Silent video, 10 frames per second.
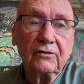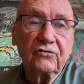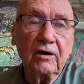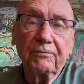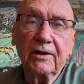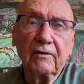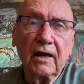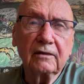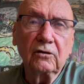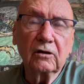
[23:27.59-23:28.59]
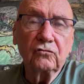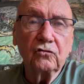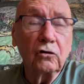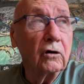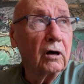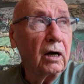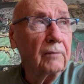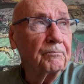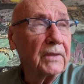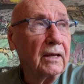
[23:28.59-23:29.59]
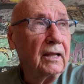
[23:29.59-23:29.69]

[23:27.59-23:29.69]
something that you can tour on.